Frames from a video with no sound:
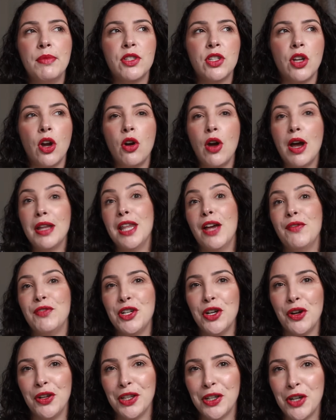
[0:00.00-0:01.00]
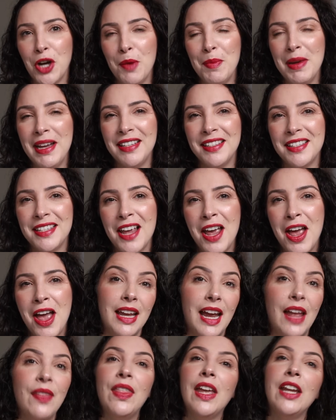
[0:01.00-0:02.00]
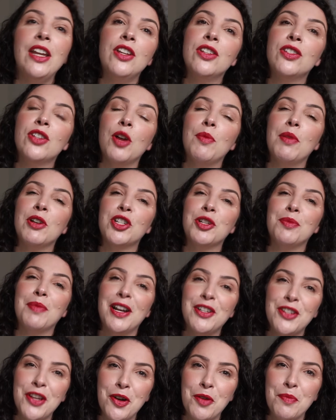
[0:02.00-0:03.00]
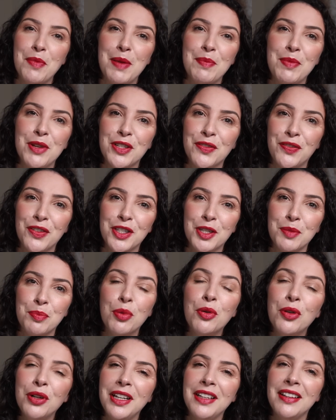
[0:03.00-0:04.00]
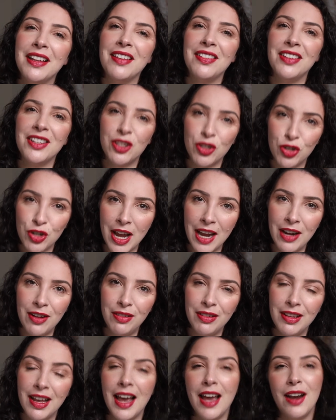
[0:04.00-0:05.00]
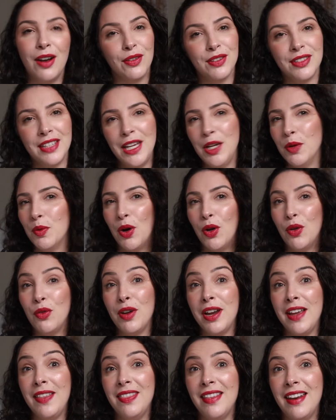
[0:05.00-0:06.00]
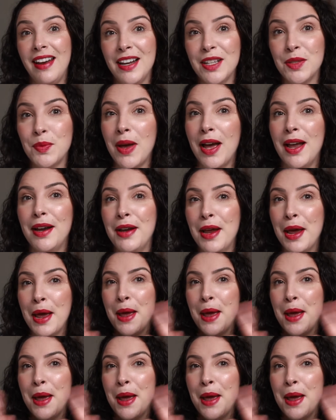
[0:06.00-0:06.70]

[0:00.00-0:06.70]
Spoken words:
So I'd love to know in the comments. And thank you so much to my channel members for supporting this channel, and I'll see you all in the next one.